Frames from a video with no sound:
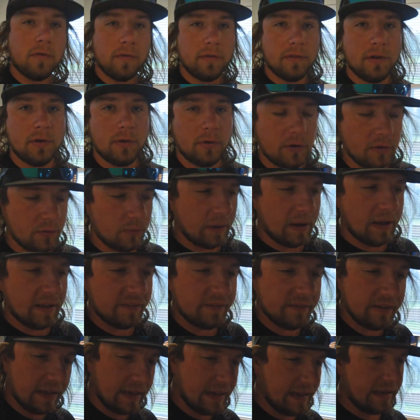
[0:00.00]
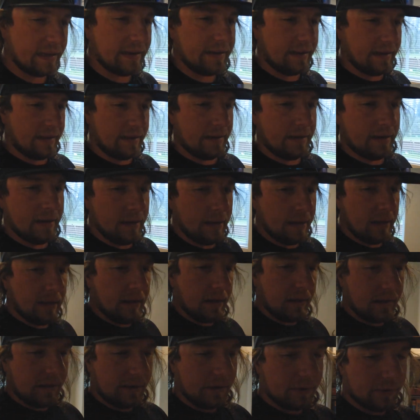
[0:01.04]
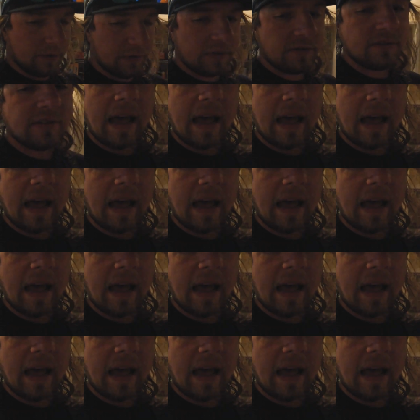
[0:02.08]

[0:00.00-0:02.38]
over the northwest and in you know the